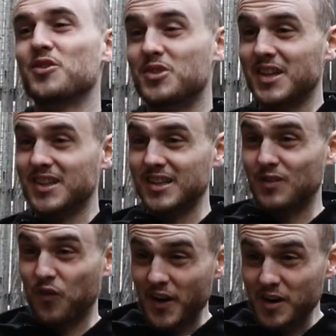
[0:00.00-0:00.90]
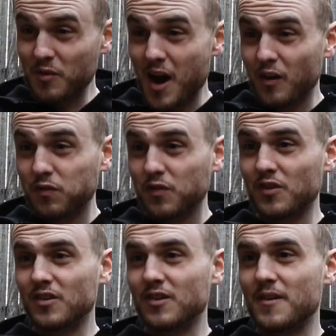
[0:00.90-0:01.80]
you think that's funny, Ralph?
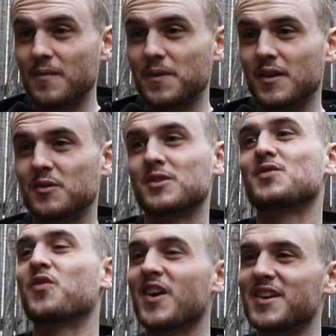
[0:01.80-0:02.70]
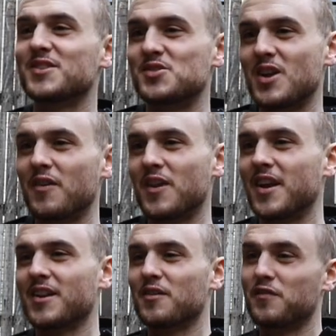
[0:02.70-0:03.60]
What's funny is you're never
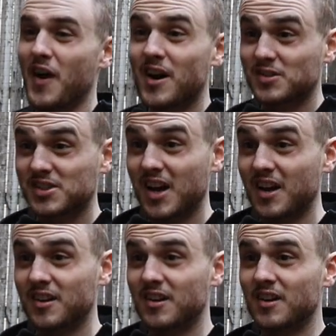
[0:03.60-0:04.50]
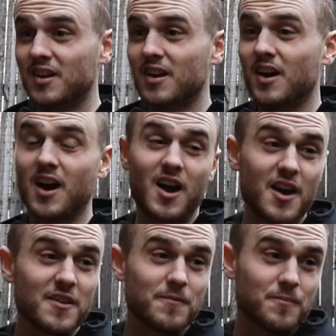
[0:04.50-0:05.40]
hitting a foul shot, all
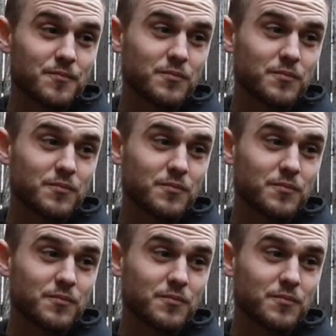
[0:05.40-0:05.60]
right?